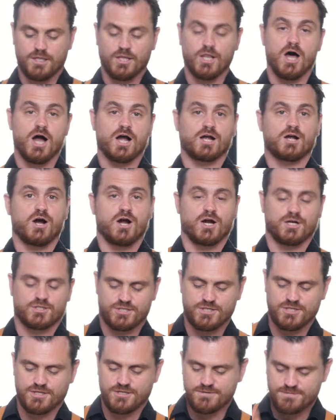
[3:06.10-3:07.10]
Lock our
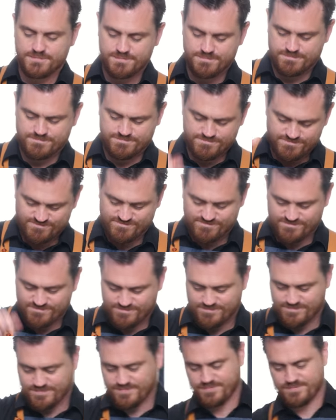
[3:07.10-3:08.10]
tin
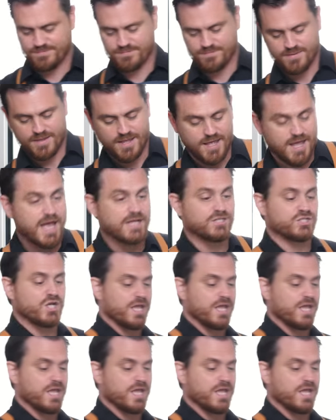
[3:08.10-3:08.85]
and